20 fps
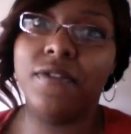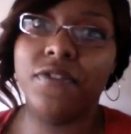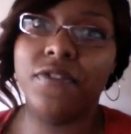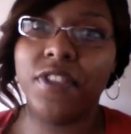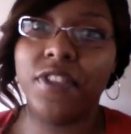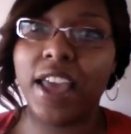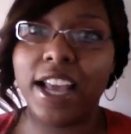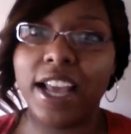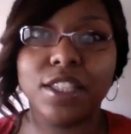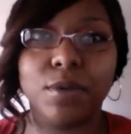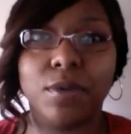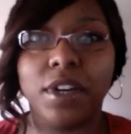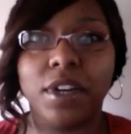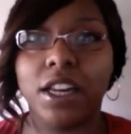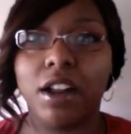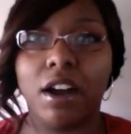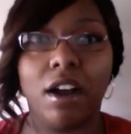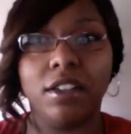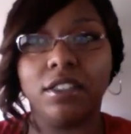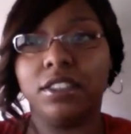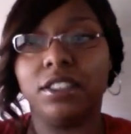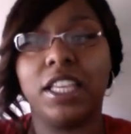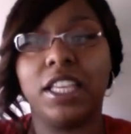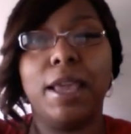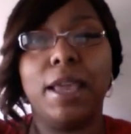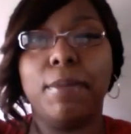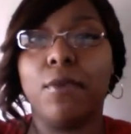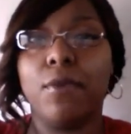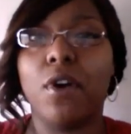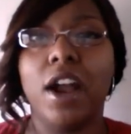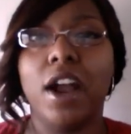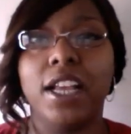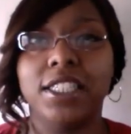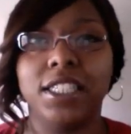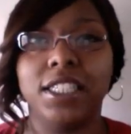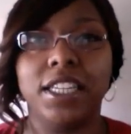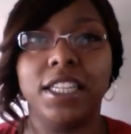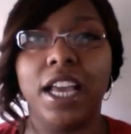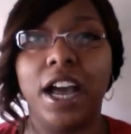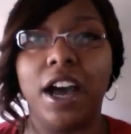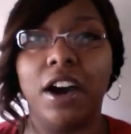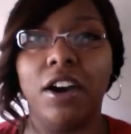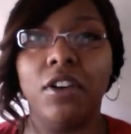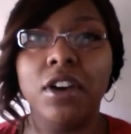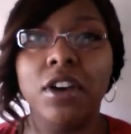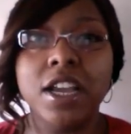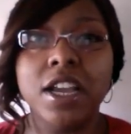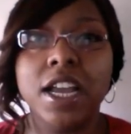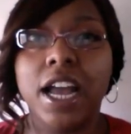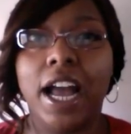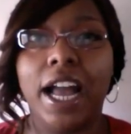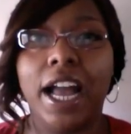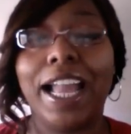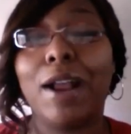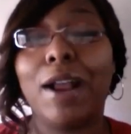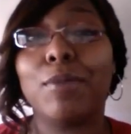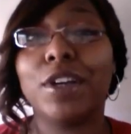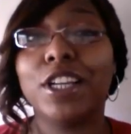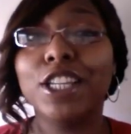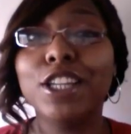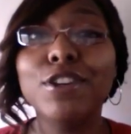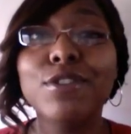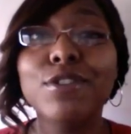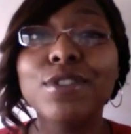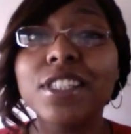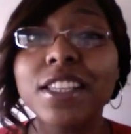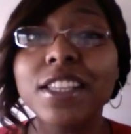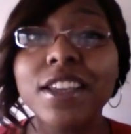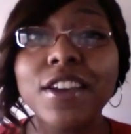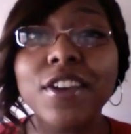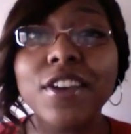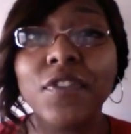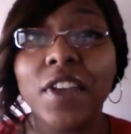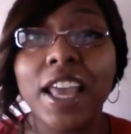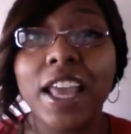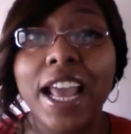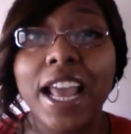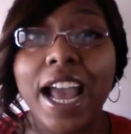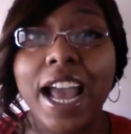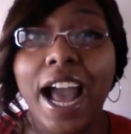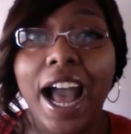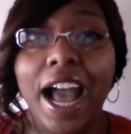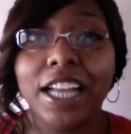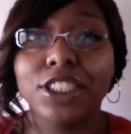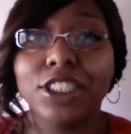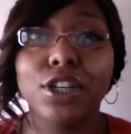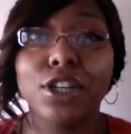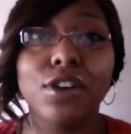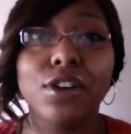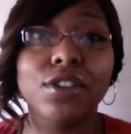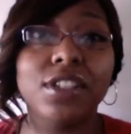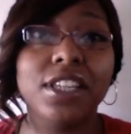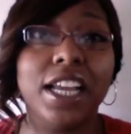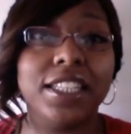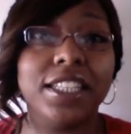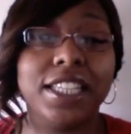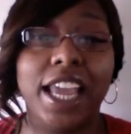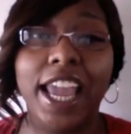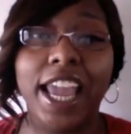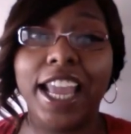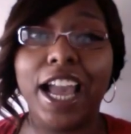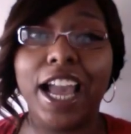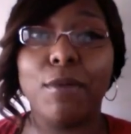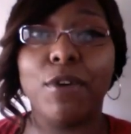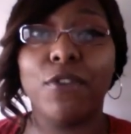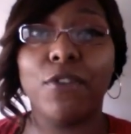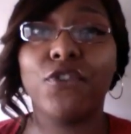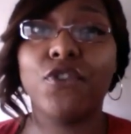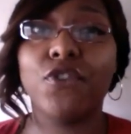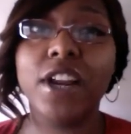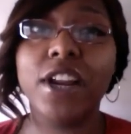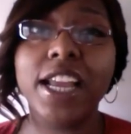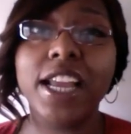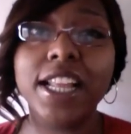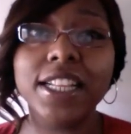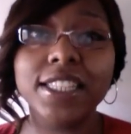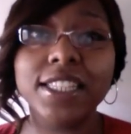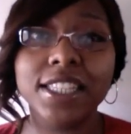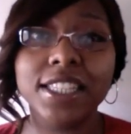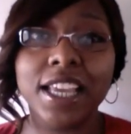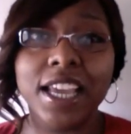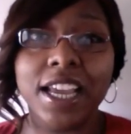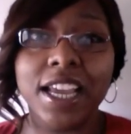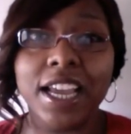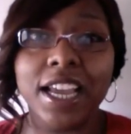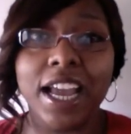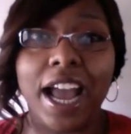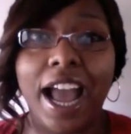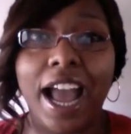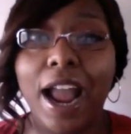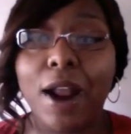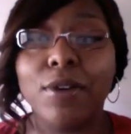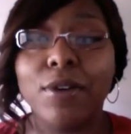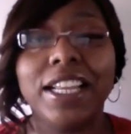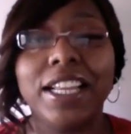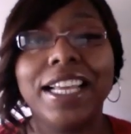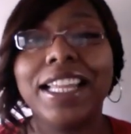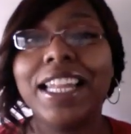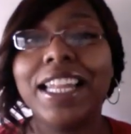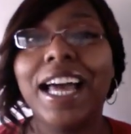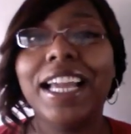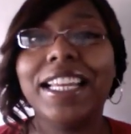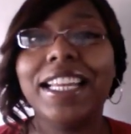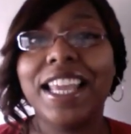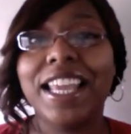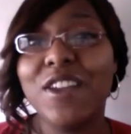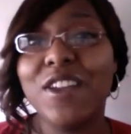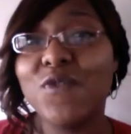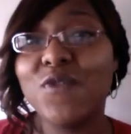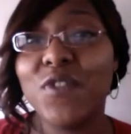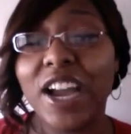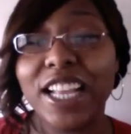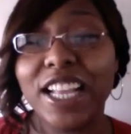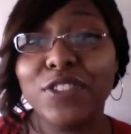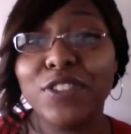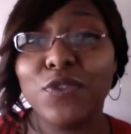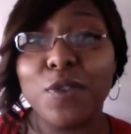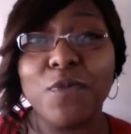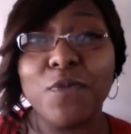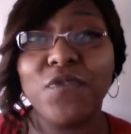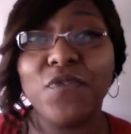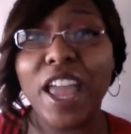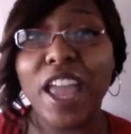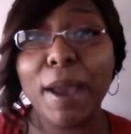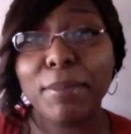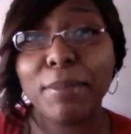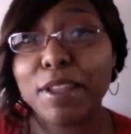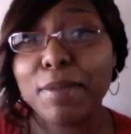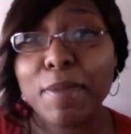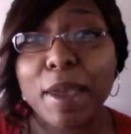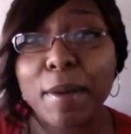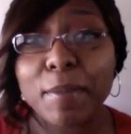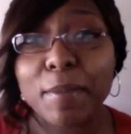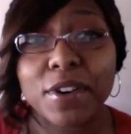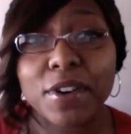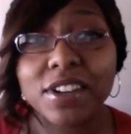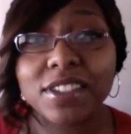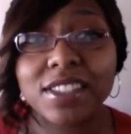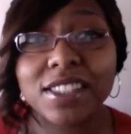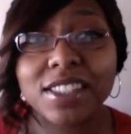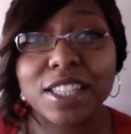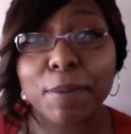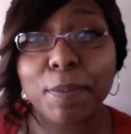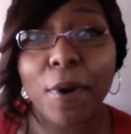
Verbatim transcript: that's when it all just came crashing down. I got reclusive. I chose not to hang out with friends. I declined invites from family members to